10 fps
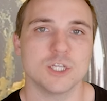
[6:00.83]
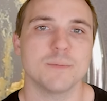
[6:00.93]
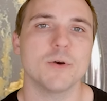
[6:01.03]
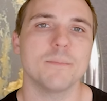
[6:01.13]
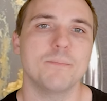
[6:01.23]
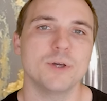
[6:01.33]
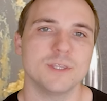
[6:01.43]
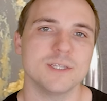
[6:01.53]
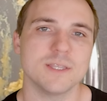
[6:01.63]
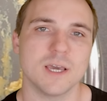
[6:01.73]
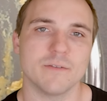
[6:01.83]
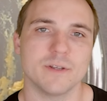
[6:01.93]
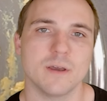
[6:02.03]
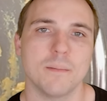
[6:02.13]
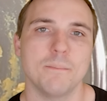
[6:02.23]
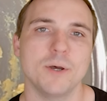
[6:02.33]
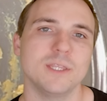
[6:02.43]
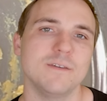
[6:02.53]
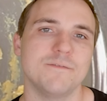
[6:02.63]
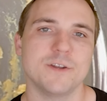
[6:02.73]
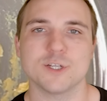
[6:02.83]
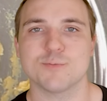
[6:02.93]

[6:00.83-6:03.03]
I'm gonna put these in the oven, put the finished